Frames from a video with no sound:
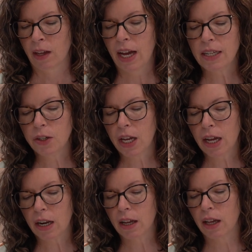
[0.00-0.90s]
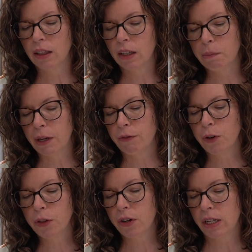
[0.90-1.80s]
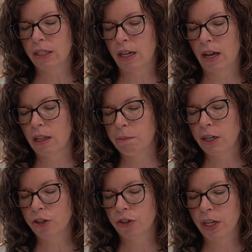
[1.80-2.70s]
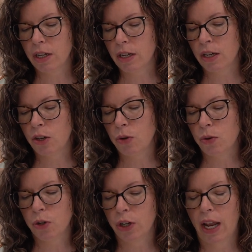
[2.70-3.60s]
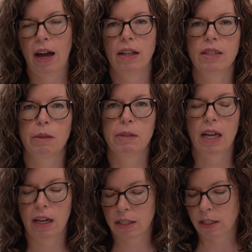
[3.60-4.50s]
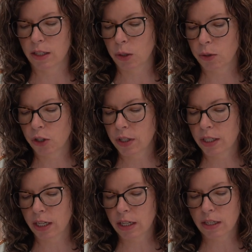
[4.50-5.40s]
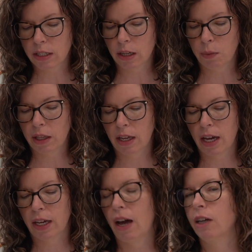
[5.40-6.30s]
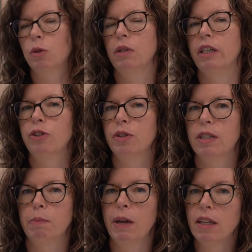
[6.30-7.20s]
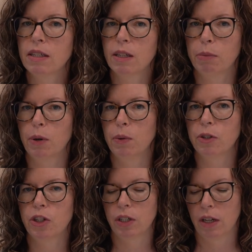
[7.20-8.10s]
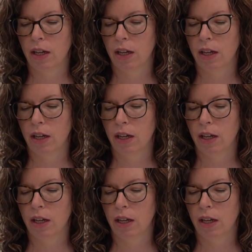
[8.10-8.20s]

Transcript: As you get a little bit further into elementary, you could add some science and social studies with a casual interest-based approach